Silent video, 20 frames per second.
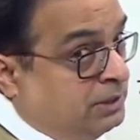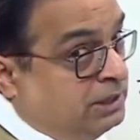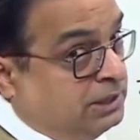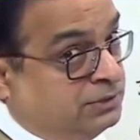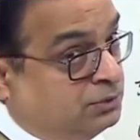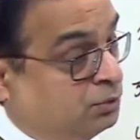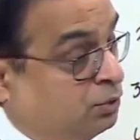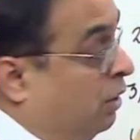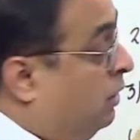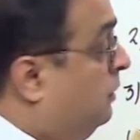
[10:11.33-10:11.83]

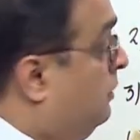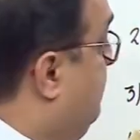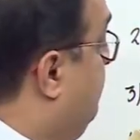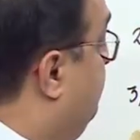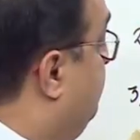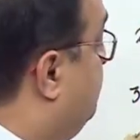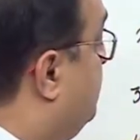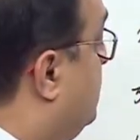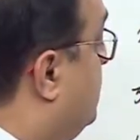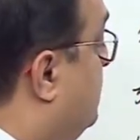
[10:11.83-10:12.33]
that is wrong.
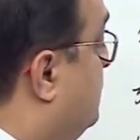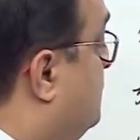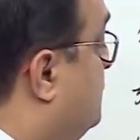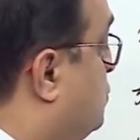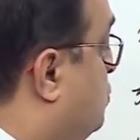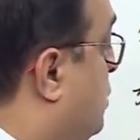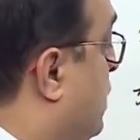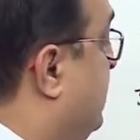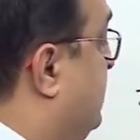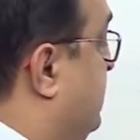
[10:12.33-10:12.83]

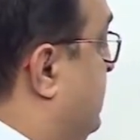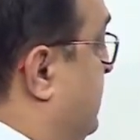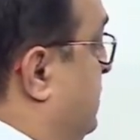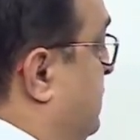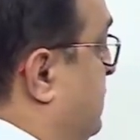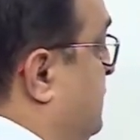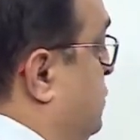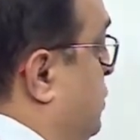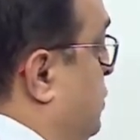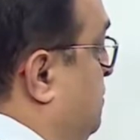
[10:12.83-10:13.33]

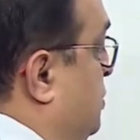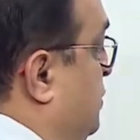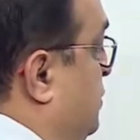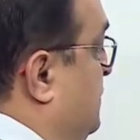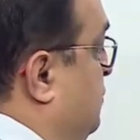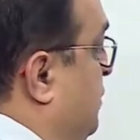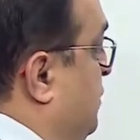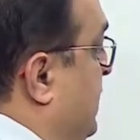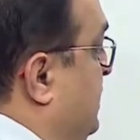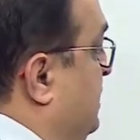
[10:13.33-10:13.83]
Striated, this option
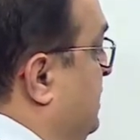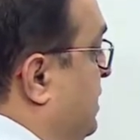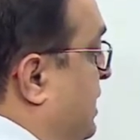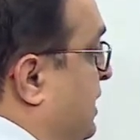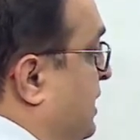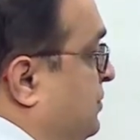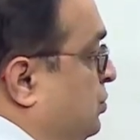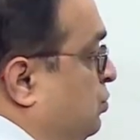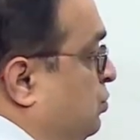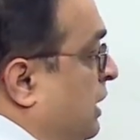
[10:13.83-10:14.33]
is right. They
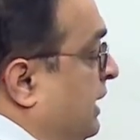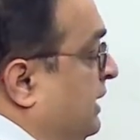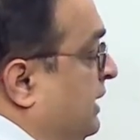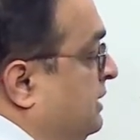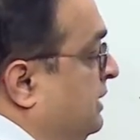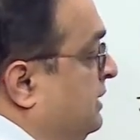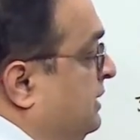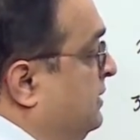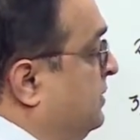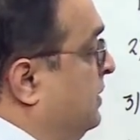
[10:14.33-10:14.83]
are
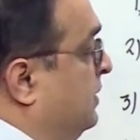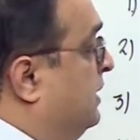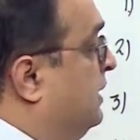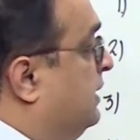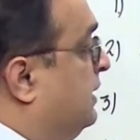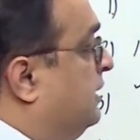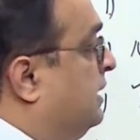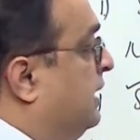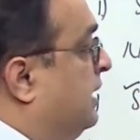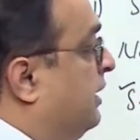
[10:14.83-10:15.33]
striated,
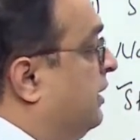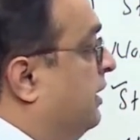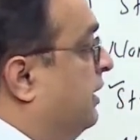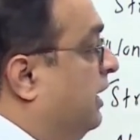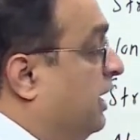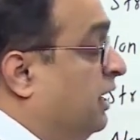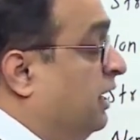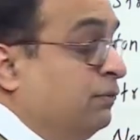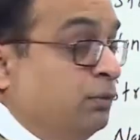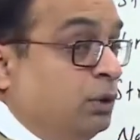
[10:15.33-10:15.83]
they are
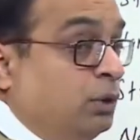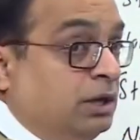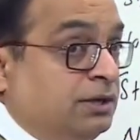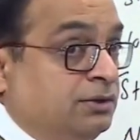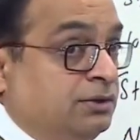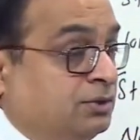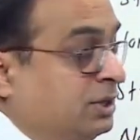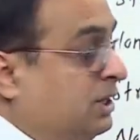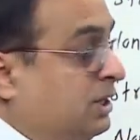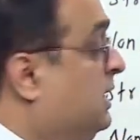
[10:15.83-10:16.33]

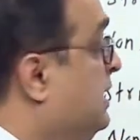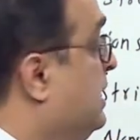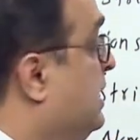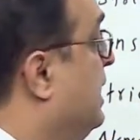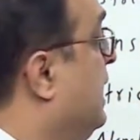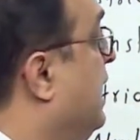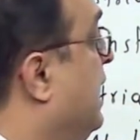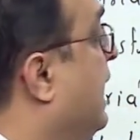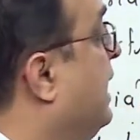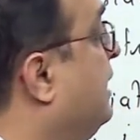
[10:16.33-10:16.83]
involuntary,
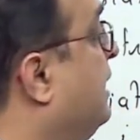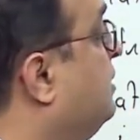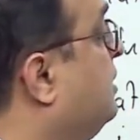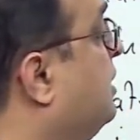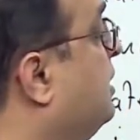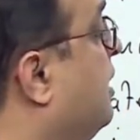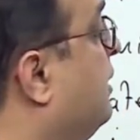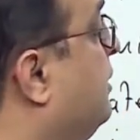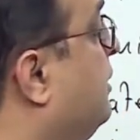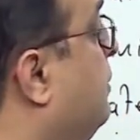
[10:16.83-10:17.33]
and
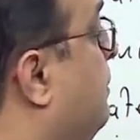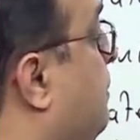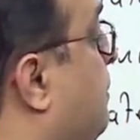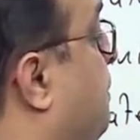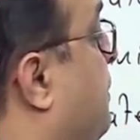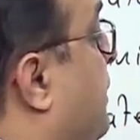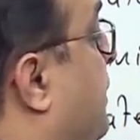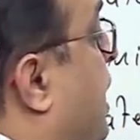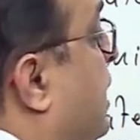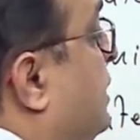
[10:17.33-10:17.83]
they are
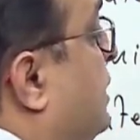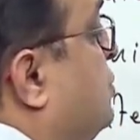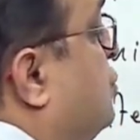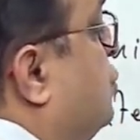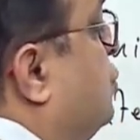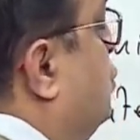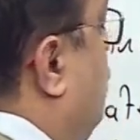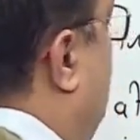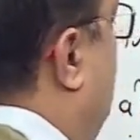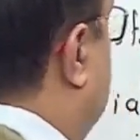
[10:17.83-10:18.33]

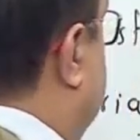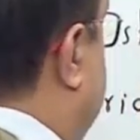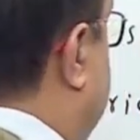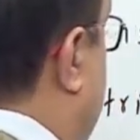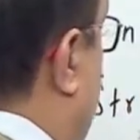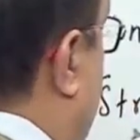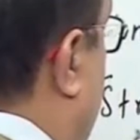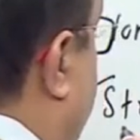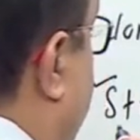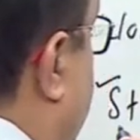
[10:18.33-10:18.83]
branched
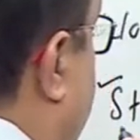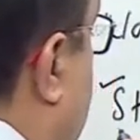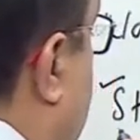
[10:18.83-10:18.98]
also.